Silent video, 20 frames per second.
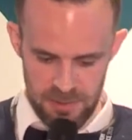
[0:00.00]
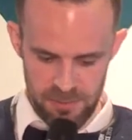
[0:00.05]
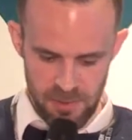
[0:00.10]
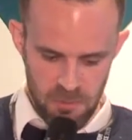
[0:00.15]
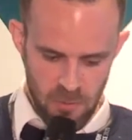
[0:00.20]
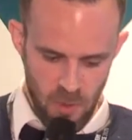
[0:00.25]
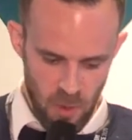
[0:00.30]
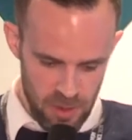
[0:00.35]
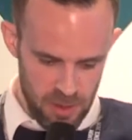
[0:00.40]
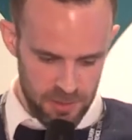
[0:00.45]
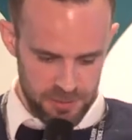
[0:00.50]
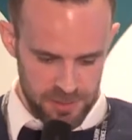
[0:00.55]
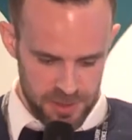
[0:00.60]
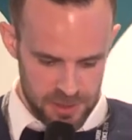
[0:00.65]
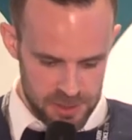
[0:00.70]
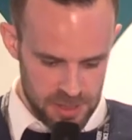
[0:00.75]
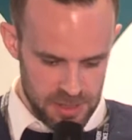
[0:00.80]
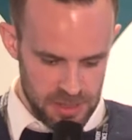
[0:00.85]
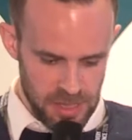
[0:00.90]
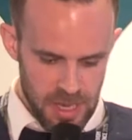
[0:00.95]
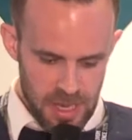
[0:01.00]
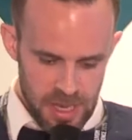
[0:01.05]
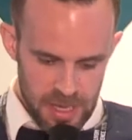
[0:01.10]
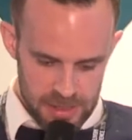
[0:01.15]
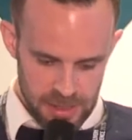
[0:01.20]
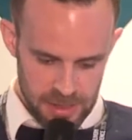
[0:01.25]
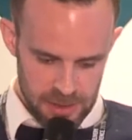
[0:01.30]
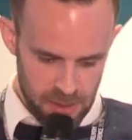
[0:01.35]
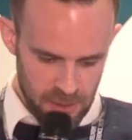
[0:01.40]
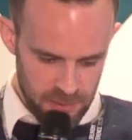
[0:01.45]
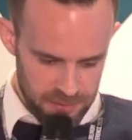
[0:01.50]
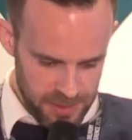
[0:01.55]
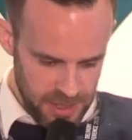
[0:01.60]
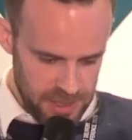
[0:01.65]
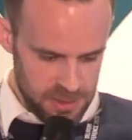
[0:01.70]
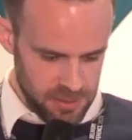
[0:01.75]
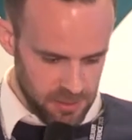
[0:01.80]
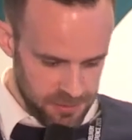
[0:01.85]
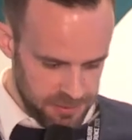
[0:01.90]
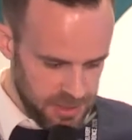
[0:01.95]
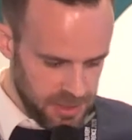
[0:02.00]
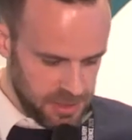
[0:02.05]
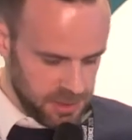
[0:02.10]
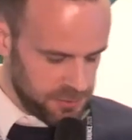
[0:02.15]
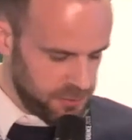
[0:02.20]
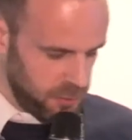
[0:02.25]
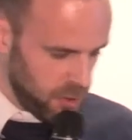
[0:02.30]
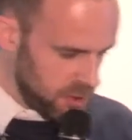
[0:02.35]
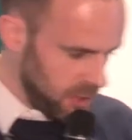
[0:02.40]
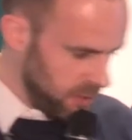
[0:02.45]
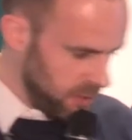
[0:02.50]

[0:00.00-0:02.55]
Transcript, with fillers: even more efficient than the conventional vehicles for